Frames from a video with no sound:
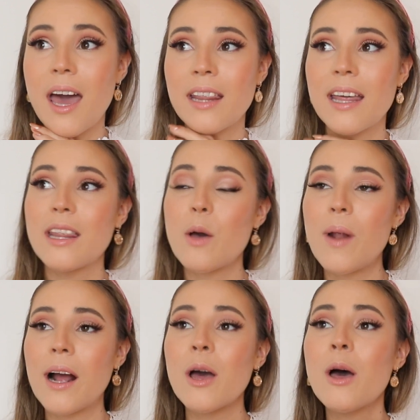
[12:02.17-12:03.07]
And then they were
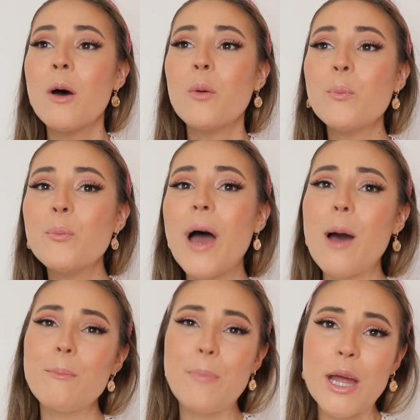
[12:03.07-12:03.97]
like,
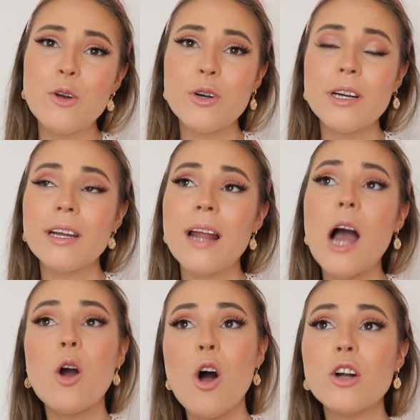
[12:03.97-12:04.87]
I'm bedridden,
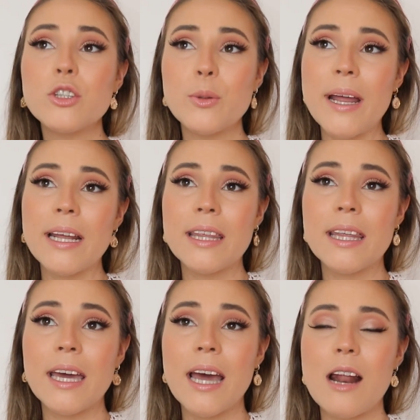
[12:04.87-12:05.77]
I can't do
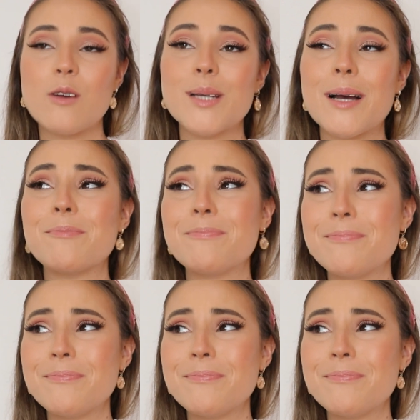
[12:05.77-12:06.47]
anything. And I was like,